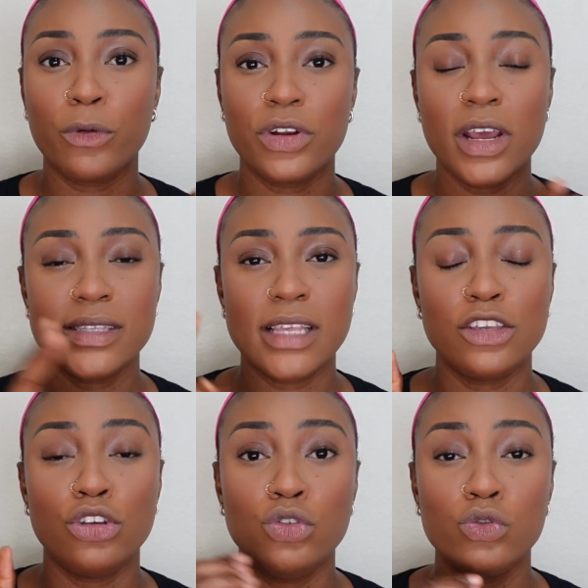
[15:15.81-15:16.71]
products
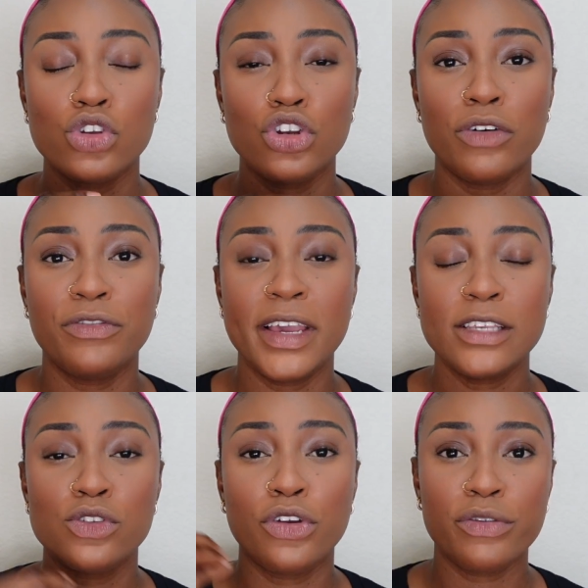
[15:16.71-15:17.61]
that you use on your
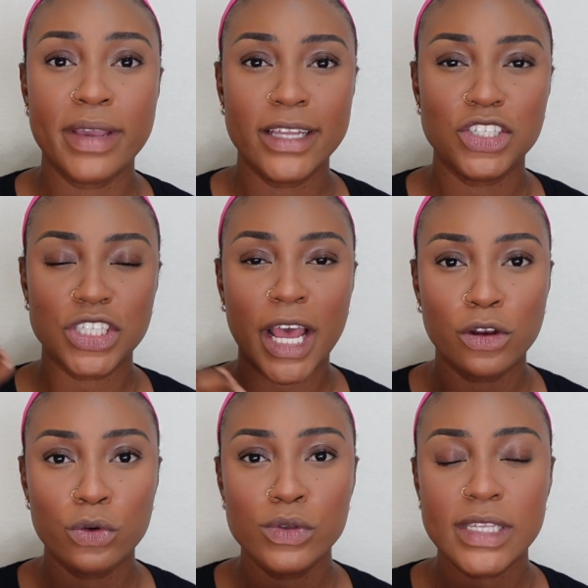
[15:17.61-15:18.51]
face to create
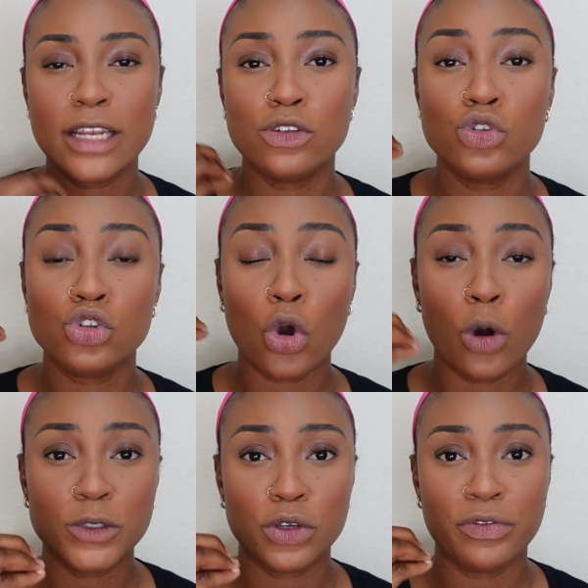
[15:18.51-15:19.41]
shadows and to
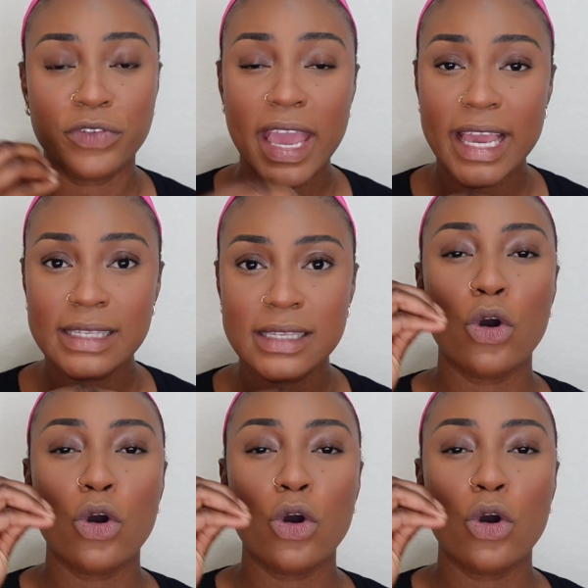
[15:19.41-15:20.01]
sculpt your face.